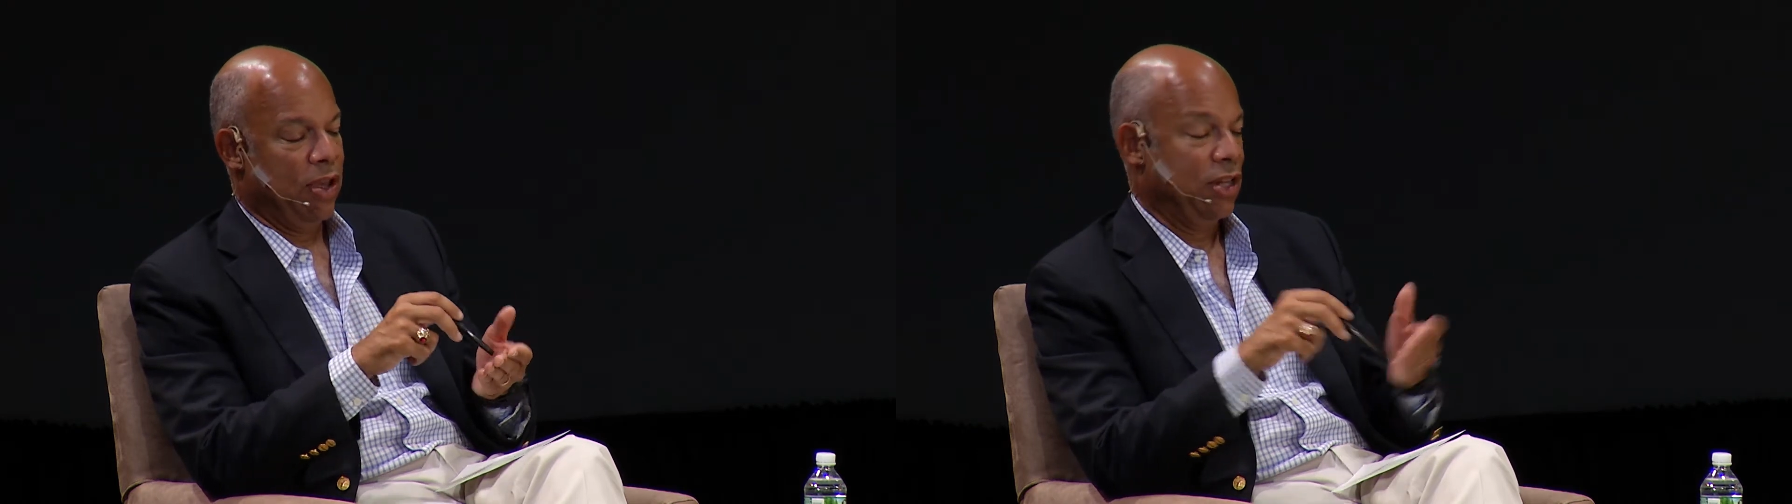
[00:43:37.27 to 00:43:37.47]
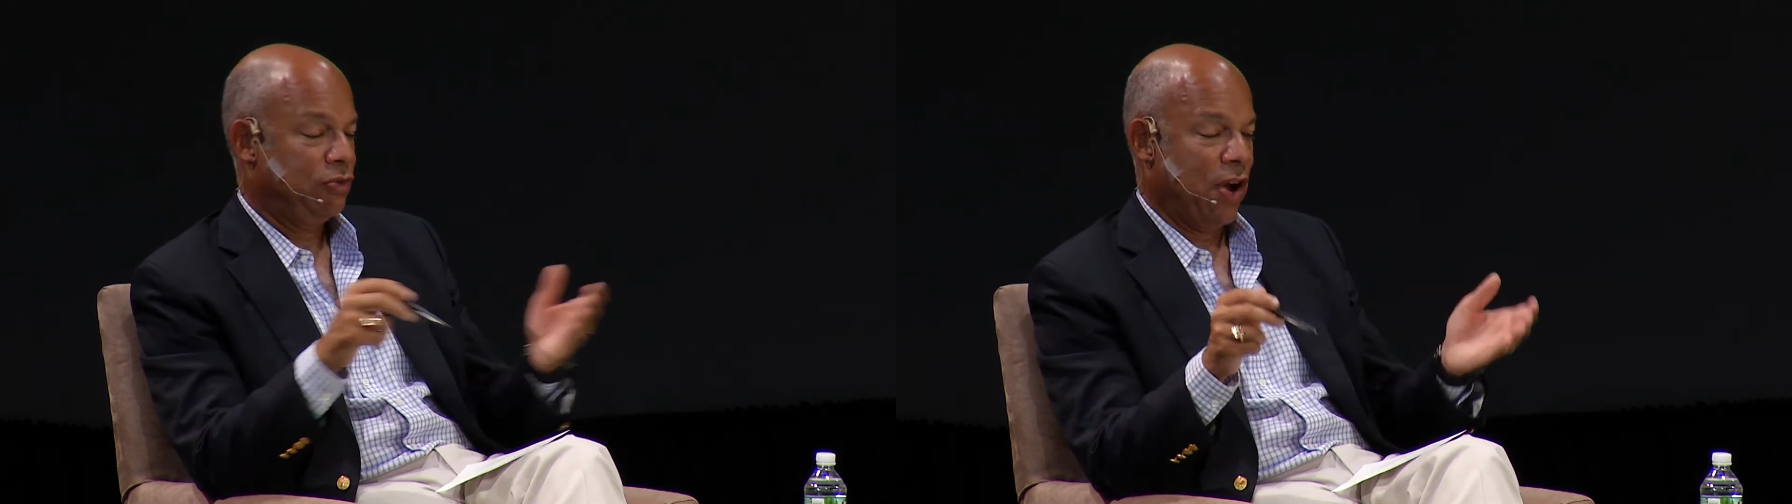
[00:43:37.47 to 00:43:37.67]

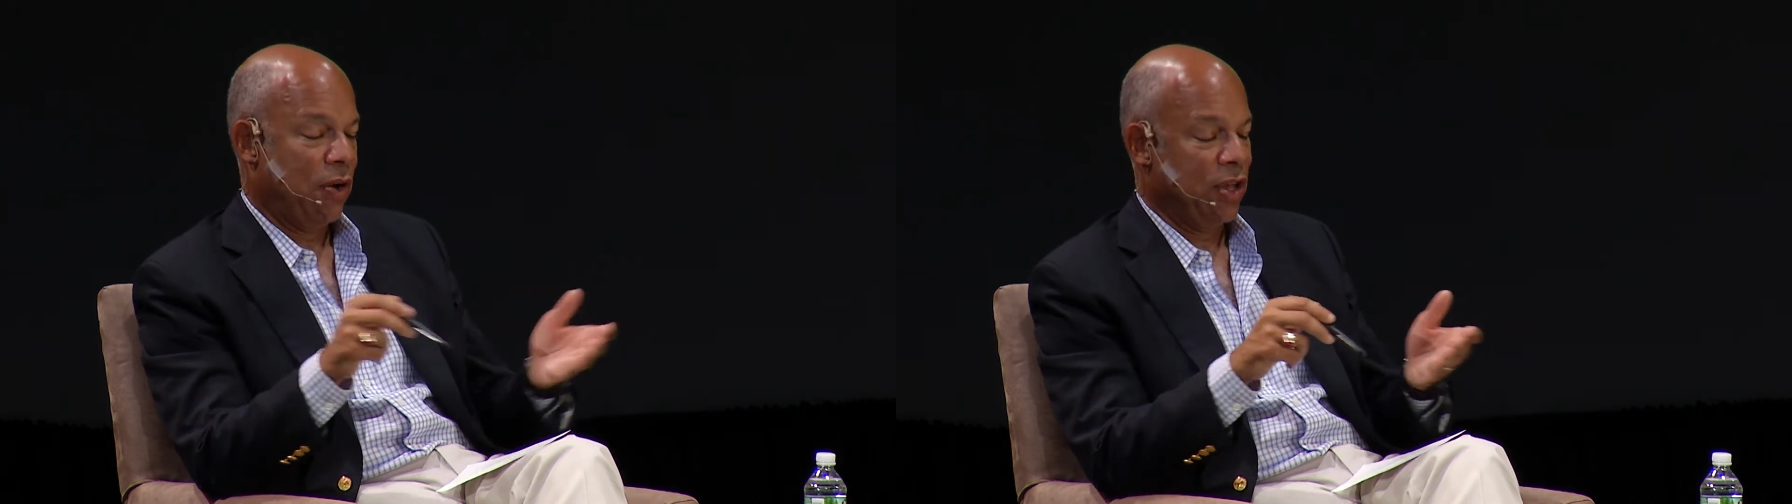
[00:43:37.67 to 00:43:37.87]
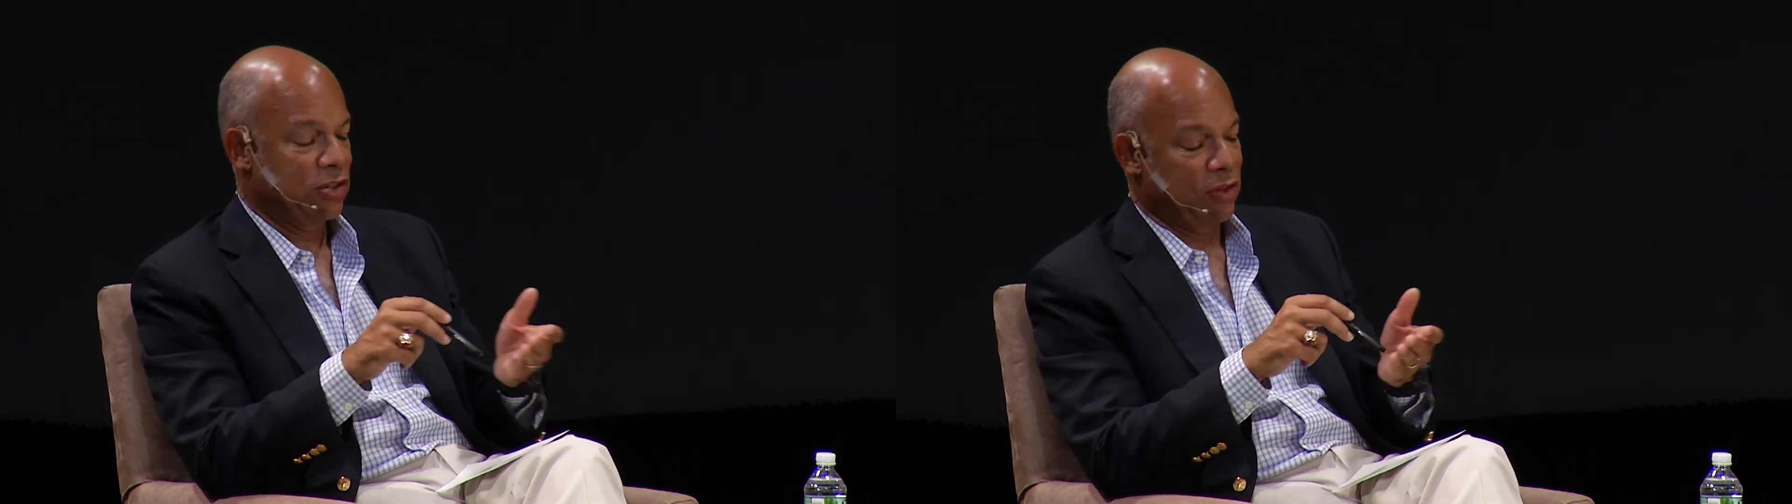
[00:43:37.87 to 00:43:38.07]
its
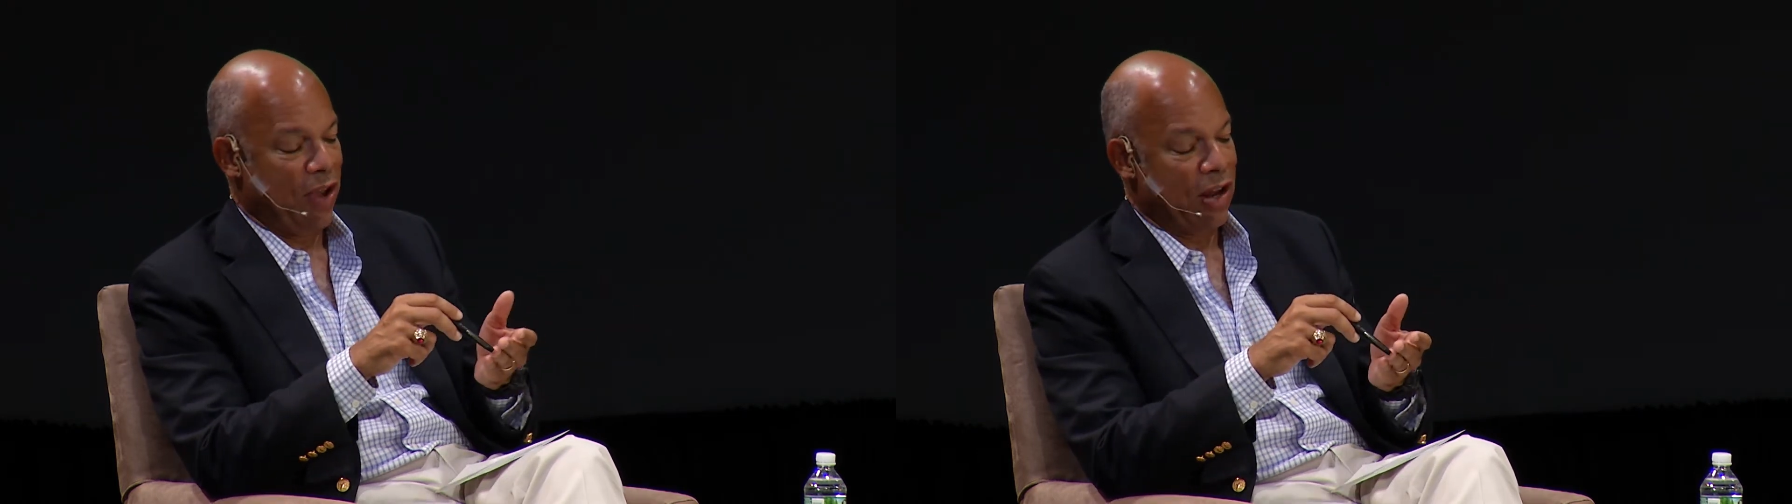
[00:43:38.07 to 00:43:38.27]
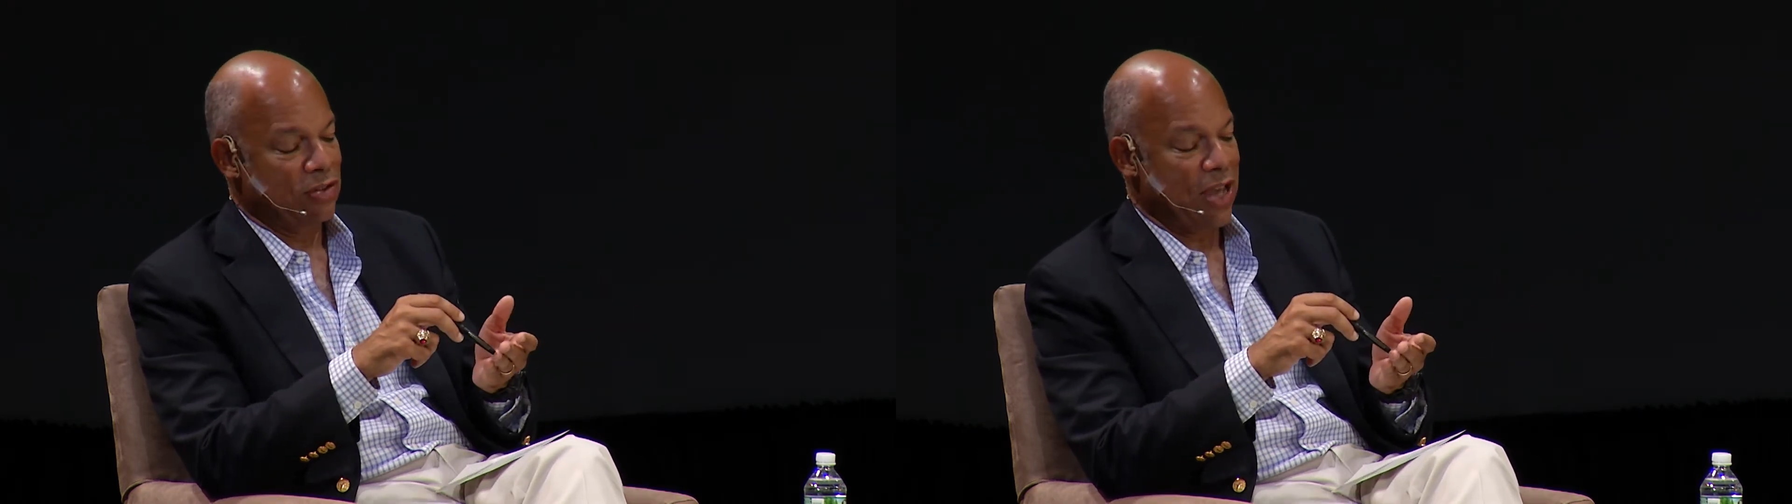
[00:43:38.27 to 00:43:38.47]
various
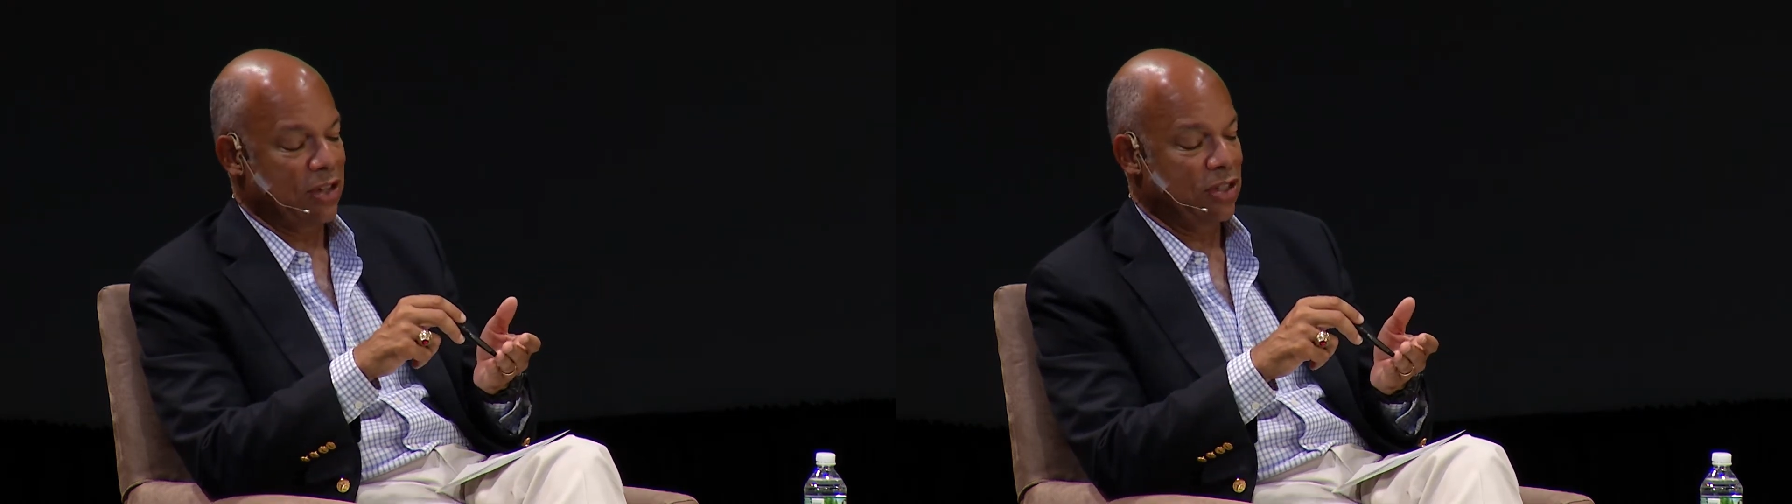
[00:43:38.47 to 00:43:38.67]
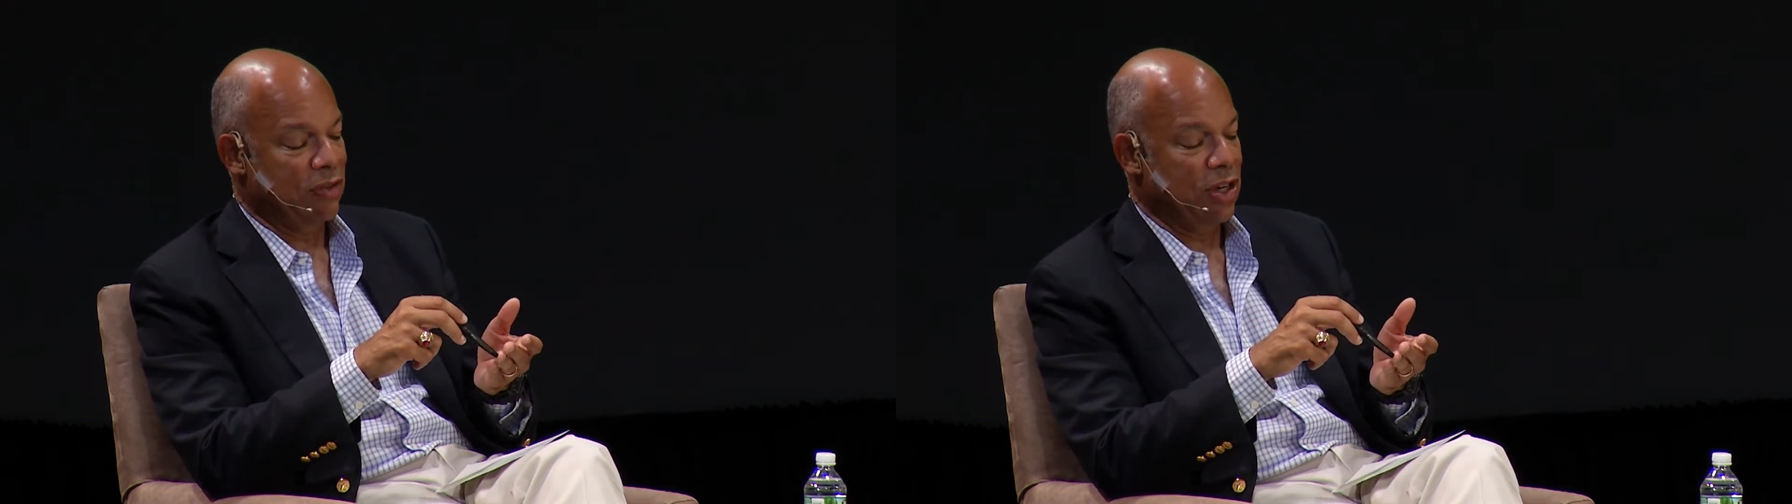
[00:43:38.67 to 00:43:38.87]
surveillance
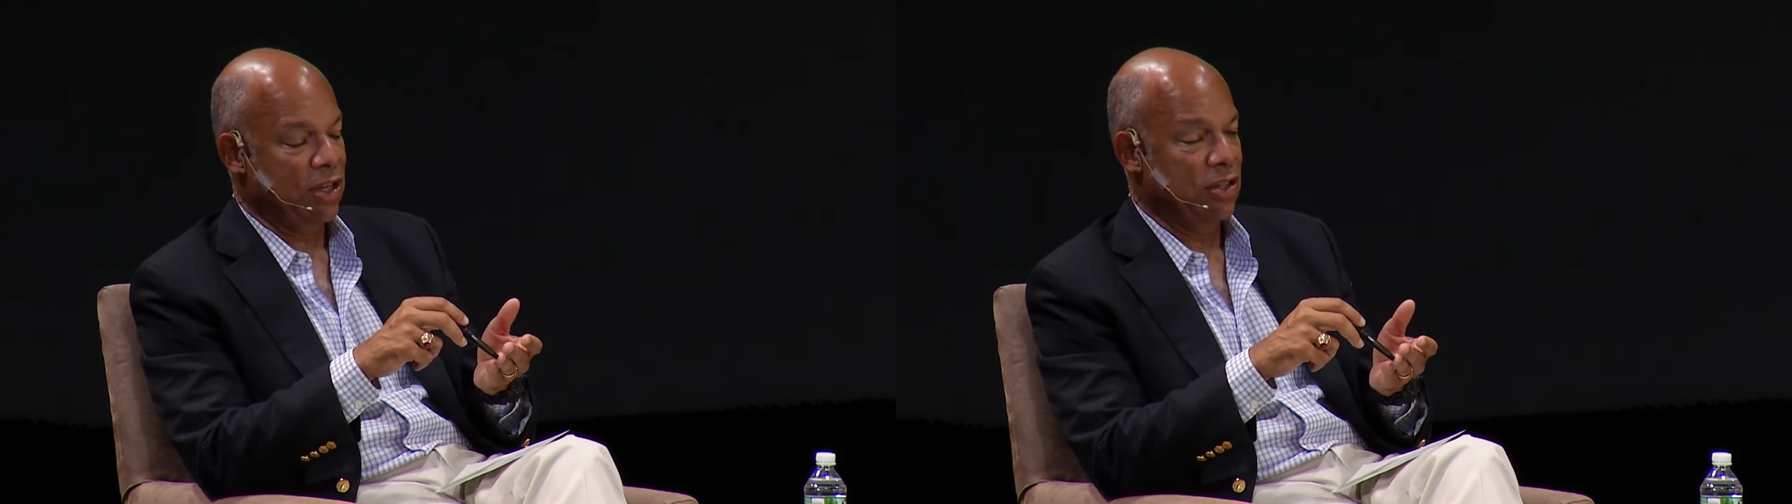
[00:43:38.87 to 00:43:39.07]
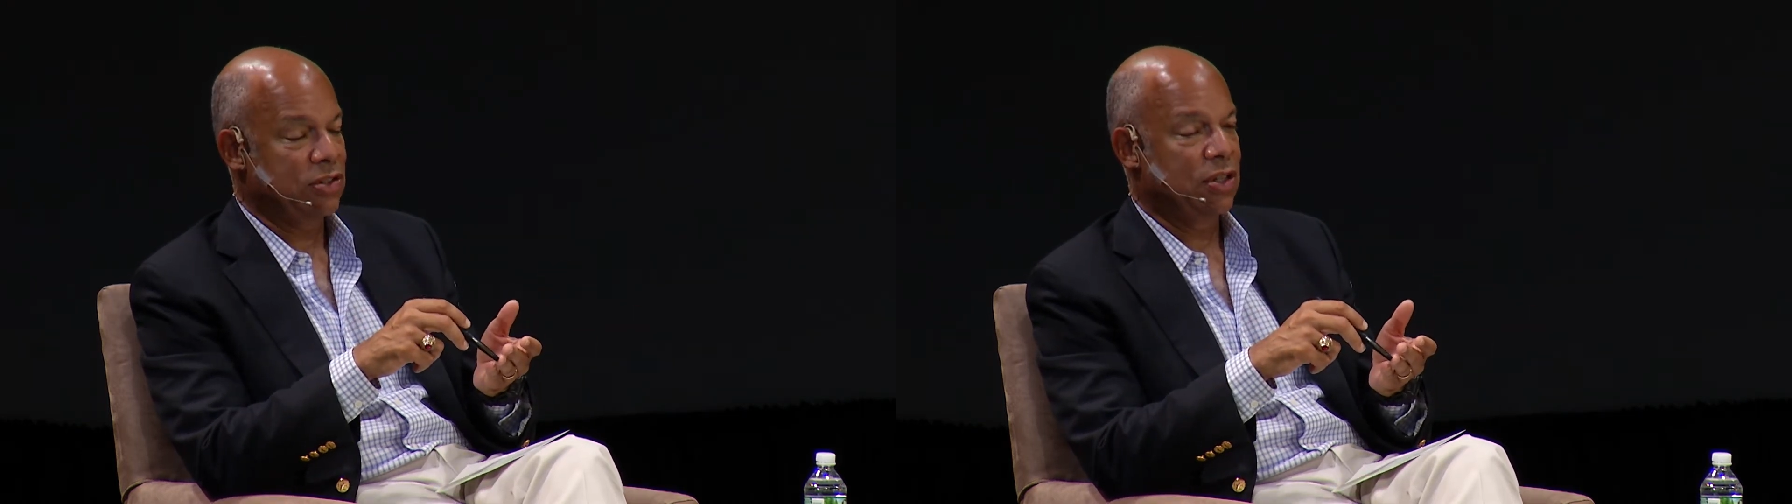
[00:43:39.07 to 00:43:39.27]

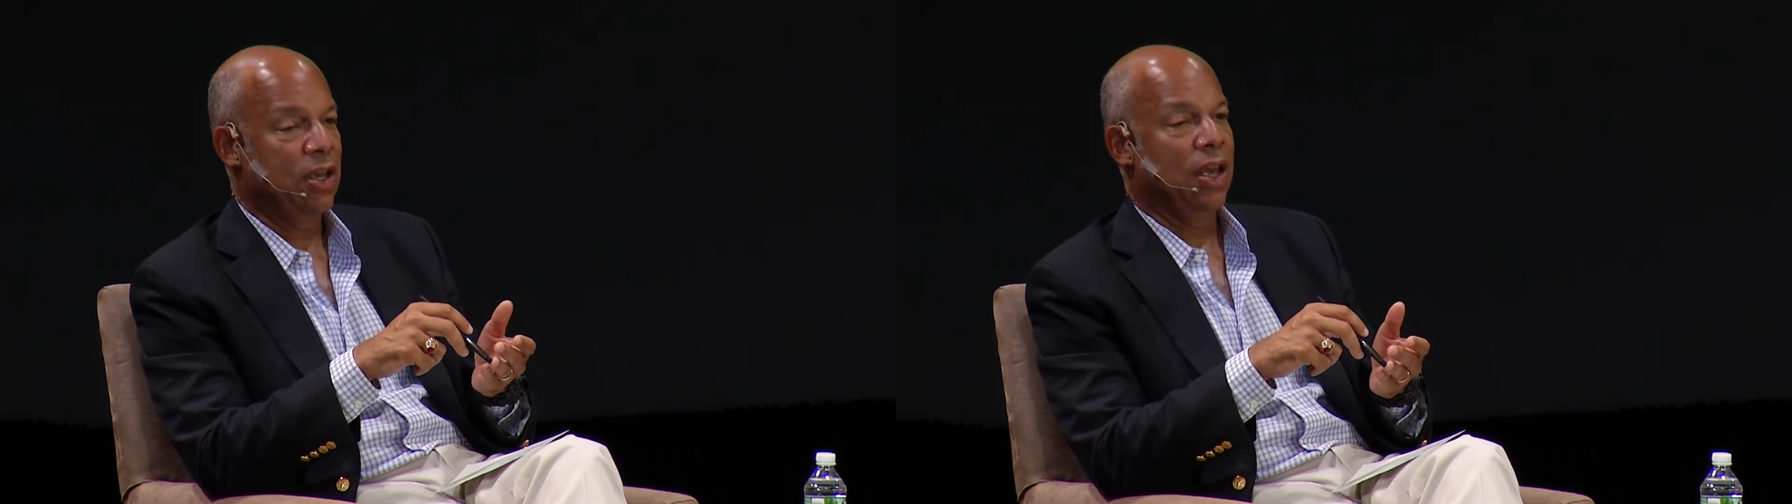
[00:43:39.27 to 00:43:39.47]
activities,